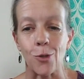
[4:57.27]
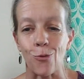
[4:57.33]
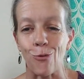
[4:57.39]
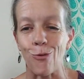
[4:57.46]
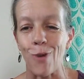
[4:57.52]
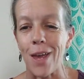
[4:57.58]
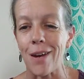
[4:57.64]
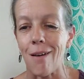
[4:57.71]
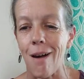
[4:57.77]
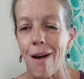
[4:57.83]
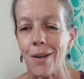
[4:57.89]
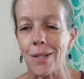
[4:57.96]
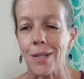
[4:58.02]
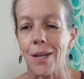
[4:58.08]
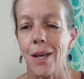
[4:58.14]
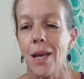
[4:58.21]
and when
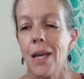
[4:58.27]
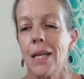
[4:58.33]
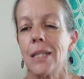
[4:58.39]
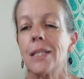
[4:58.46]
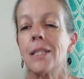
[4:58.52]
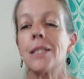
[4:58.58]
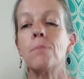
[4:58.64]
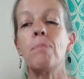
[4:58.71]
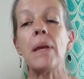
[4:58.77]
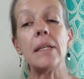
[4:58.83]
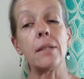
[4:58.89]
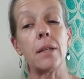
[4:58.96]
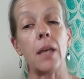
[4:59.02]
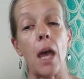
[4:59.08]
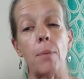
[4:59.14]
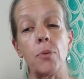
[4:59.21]
they make
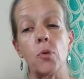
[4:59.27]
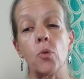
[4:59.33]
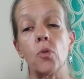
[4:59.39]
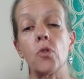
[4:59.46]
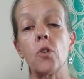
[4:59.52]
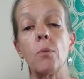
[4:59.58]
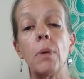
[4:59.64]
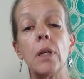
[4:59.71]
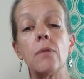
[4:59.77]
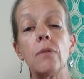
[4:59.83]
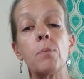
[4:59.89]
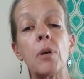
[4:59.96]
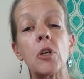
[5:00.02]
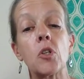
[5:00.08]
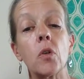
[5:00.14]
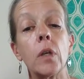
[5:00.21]
a re-entry,
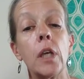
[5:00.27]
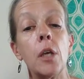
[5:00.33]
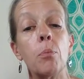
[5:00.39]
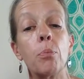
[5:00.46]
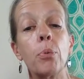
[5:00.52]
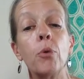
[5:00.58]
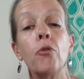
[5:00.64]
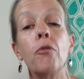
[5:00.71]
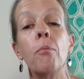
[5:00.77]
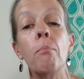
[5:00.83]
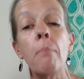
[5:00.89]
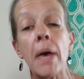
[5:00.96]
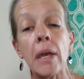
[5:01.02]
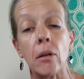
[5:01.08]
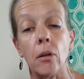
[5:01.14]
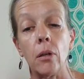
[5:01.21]
their speeds are
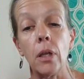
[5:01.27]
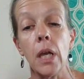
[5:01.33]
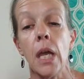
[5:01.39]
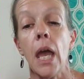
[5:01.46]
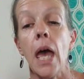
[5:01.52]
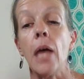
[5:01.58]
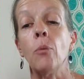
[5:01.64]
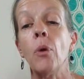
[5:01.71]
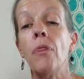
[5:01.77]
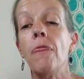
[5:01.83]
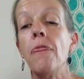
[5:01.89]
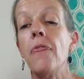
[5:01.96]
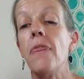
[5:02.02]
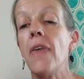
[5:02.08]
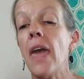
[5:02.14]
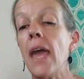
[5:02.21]
reduced right
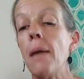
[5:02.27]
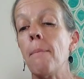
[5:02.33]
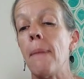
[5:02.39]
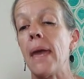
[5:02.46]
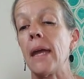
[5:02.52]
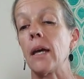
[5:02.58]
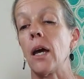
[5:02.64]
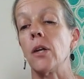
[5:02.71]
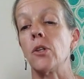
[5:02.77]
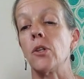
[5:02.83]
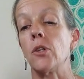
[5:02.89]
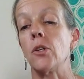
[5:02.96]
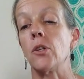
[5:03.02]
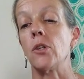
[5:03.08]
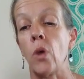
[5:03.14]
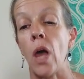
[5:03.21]
down to about
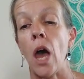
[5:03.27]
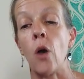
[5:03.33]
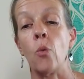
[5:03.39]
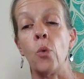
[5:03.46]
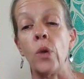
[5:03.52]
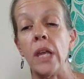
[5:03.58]
2,000 miles an